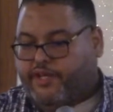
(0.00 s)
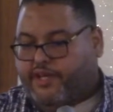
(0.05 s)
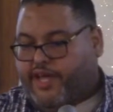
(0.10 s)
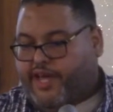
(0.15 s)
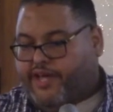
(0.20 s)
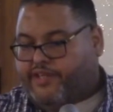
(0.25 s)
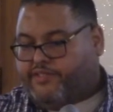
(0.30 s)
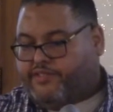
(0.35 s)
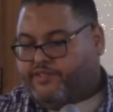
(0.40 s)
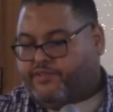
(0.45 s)

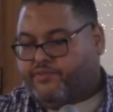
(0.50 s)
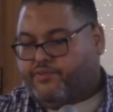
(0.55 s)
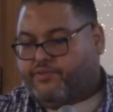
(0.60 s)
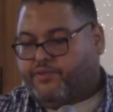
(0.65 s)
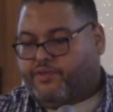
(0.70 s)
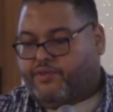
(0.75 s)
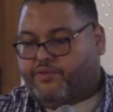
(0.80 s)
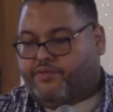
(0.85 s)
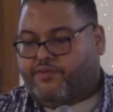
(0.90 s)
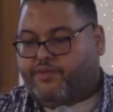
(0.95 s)

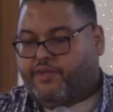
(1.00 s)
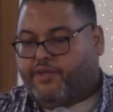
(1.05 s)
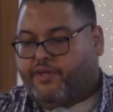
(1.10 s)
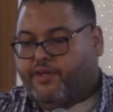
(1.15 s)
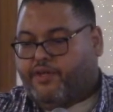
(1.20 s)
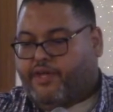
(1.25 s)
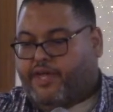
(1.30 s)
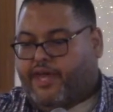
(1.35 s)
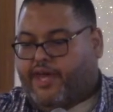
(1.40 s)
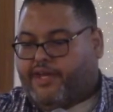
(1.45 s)
Ashtoreth
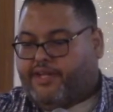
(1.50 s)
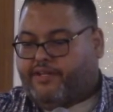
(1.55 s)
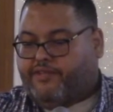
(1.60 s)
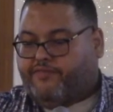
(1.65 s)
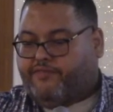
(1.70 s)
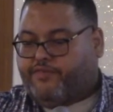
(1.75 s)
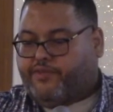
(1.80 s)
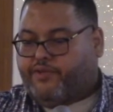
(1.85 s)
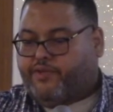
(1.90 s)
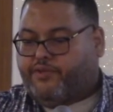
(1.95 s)
had
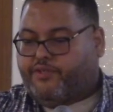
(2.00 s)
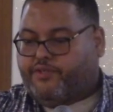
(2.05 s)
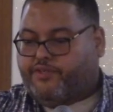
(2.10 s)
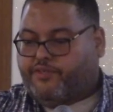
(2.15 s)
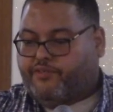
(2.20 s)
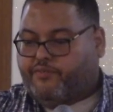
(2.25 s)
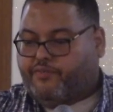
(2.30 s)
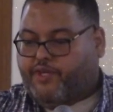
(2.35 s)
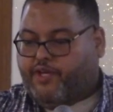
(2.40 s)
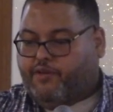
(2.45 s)
inverted
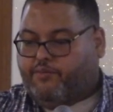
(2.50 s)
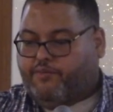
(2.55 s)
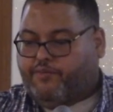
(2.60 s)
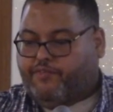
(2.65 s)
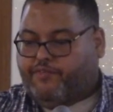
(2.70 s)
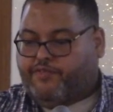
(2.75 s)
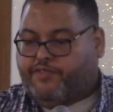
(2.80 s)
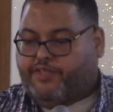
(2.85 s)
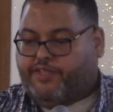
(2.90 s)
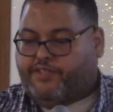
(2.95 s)
the realm
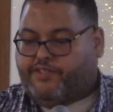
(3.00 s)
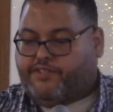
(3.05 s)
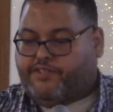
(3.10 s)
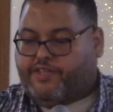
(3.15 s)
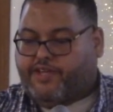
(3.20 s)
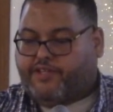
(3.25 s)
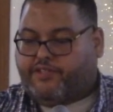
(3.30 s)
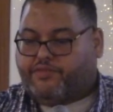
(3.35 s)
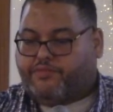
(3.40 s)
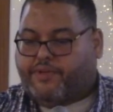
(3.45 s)
of
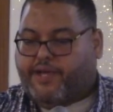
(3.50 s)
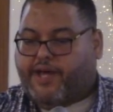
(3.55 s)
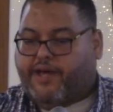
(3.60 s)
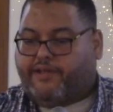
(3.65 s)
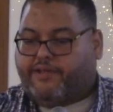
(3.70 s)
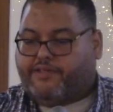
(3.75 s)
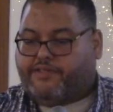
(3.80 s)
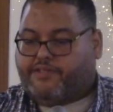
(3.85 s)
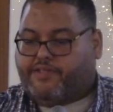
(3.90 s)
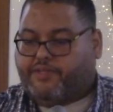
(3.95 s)

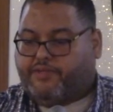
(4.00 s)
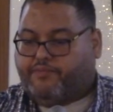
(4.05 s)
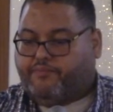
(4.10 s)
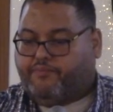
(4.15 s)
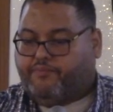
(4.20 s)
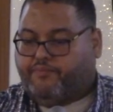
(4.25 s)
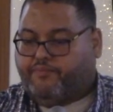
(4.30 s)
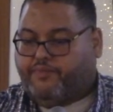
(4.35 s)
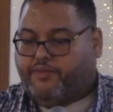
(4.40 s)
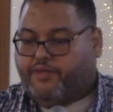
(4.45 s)
sexuality.
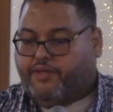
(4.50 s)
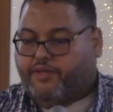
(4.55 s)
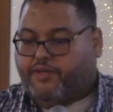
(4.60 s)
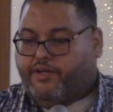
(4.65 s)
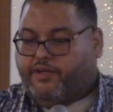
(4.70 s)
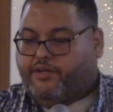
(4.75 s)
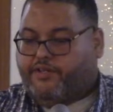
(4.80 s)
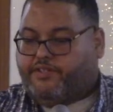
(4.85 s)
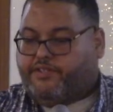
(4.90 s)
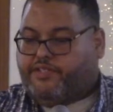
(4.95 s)

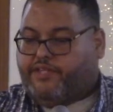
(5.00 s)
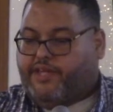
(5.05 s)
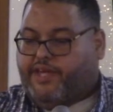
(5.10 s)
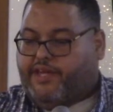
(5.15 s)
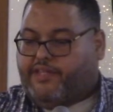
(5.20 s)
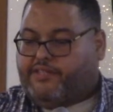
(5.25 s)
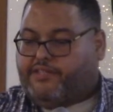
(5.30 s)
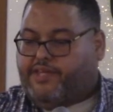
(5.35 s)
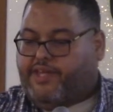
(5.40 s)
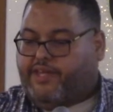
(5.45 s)
She
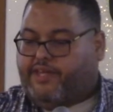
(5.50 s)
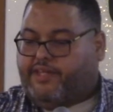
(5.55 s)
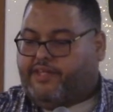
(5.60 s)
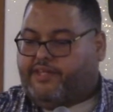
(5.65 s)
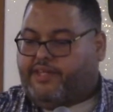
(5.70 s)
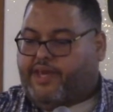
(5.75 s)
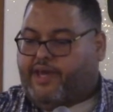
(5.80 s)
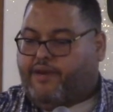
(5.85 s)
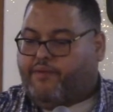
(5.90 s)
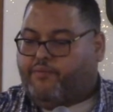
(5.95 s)
had
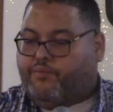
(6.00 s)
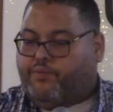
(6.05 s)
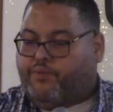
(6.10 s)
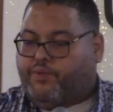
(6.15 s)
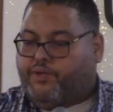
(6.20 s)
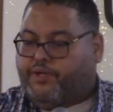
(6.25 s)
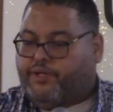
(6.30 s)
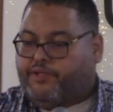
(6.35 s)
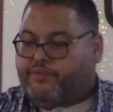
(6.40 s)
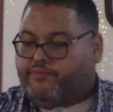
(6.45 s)
taken that
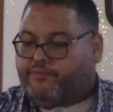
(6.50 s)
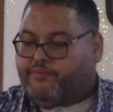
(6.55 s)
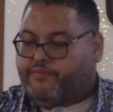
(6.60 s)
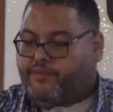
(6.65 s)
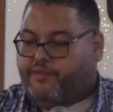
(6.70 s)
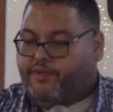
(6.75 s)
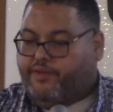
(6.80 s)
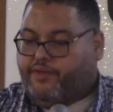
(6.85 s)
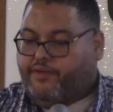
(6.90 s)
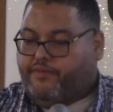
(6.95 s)
one,
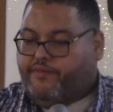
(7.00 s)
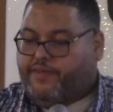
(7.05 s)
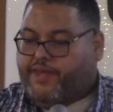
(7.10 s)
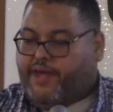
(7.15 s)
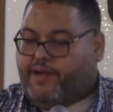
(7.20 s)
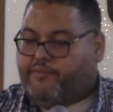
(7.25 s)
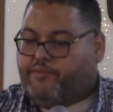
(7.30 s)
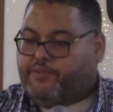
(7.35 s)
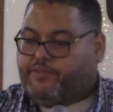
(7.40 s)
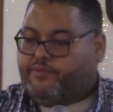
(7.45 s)

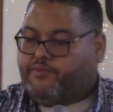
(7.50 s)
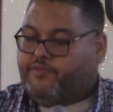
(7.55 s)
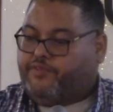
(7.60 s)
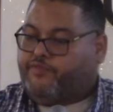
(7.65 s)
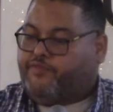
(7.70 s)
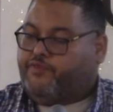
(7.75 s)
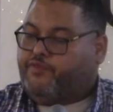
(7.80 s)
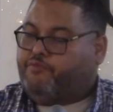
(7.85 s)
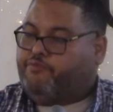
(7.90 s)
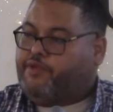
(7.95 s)
that which was
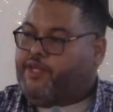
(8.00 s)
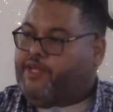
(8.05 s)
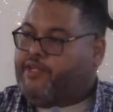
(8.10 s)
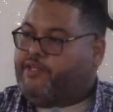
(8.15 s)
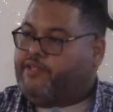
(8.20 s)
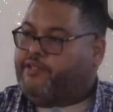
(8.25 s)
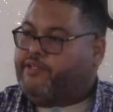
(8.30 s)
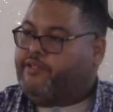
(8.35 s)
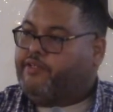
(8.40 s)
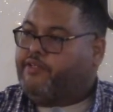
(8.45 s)

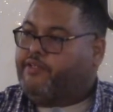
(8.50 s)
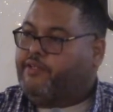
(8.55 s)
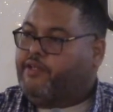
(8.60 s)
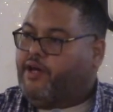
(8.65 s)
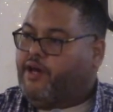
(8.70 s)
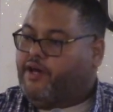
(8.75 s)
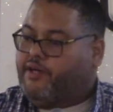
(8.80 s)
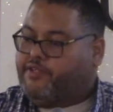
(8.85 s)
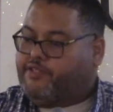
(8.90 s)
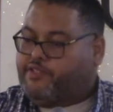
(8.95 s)
forbidden,
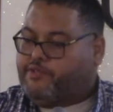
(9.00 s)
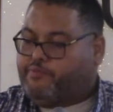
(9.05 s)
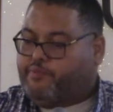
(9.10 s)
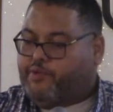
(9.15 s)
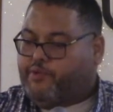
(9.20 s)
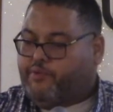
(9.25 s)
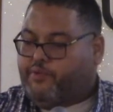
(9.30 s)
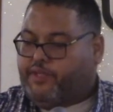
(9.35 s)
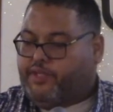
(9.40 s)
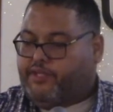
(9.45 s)

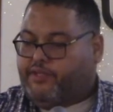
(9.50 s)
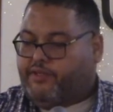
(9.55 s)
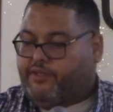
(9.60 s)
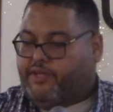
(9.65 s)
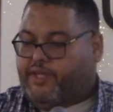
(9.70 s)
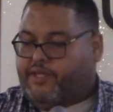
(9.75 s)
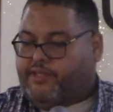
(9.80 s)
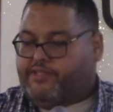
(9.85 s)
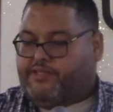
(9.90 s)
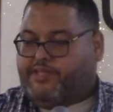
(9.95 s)
unspoken,
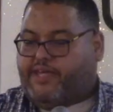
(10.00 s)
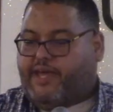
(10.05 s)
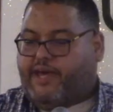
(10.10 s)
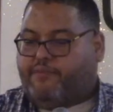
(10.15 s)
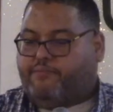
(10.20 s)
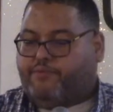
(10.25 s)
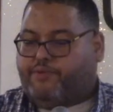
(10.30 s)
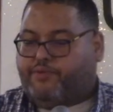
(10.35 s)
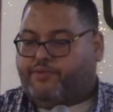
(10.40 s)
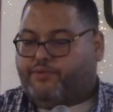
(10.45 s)
and
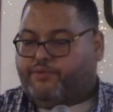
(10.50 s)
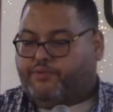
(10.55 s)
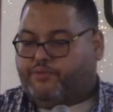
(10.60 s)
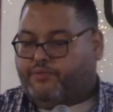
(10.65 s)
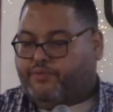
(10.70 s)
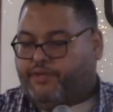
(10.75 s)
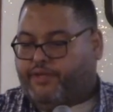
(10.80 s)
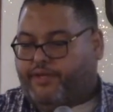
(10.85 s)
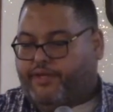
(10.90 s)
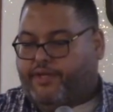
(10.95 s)
taboo,
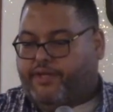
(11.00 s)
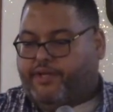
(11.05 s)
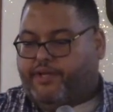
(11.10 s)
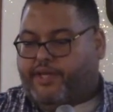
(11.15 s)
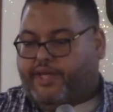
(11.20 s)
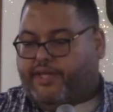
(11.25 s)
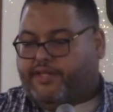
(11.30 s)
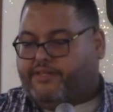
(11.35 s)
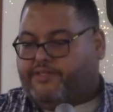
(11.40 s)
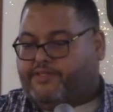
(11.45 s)

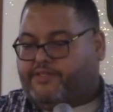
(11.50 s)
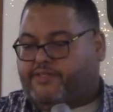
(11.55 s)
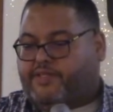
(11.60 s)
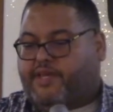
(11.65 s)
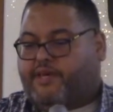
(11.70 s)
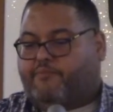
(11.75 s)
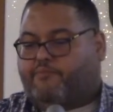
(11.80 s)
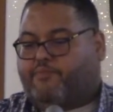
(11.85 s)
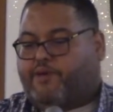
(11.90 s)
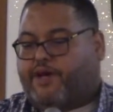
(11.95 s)
and
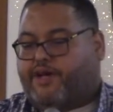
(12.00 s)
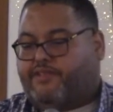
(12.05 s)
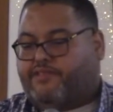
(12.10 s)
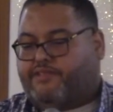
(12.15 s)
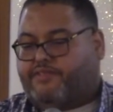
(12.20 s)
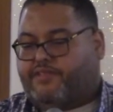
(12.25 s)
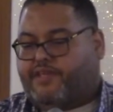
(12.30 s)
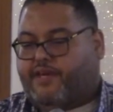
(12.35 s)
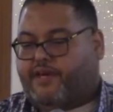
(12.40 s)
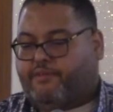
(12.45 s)
step by
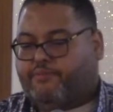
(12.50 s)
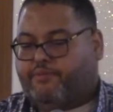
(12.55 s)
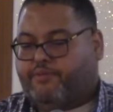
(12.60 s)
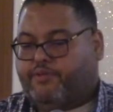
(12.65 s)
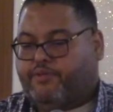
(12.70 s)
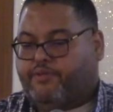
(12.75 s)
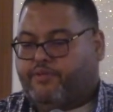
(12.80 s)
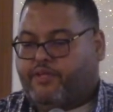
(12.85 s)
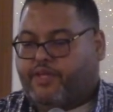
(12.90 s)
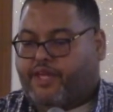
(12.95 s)
step
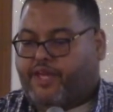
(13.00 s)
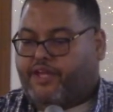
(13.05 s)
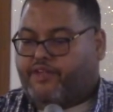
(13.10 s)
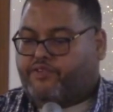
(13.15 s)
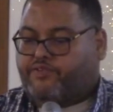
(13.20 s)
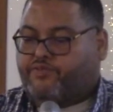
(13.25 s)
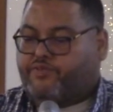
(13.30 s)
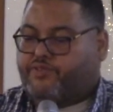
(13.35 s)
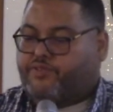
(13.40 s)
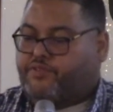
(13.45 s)

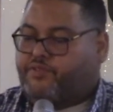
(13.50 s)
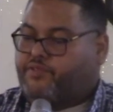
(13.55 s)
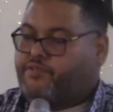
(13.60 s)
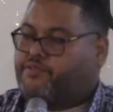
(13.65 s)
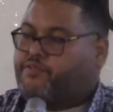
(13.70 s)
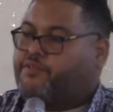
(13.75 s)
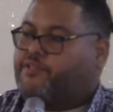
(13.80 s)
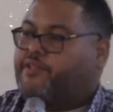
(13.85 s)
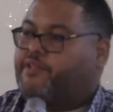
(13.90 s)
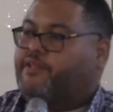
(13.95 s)

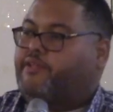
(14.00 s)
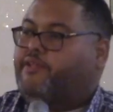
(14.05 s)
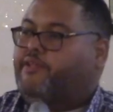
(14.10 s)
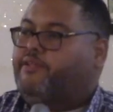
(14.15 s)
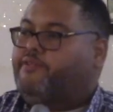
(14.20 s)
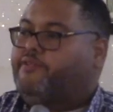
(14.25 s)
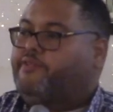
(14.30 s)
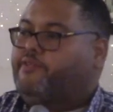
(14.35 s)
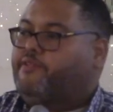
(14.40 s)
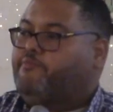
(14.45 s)
introduced it
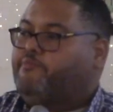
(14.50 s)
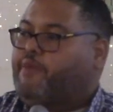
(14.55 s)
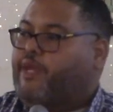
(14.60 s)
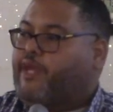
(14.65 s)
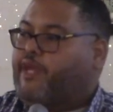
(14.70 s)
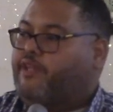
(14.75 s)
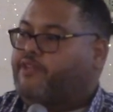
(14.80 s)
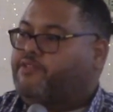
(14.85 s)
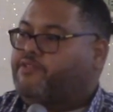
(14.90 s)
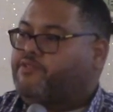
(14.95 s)
into the
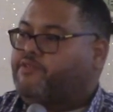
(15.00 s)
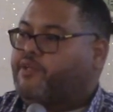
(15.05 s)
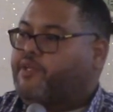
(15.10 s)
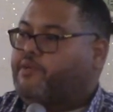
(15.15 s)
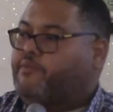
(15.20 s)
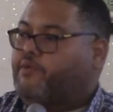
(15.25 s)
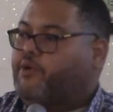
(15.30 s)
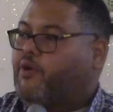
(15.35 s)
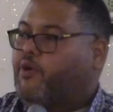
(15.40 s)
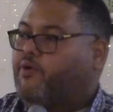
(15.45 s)

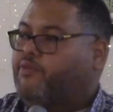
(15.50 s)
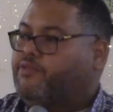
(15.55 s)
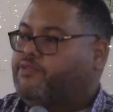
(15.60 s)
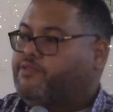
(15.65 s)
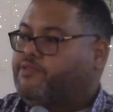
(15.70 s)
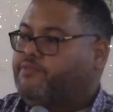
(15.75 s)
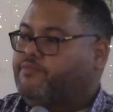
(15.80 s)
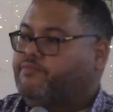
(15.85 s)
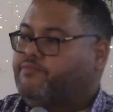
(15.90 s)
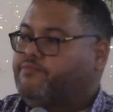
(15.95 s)
mainstream culture.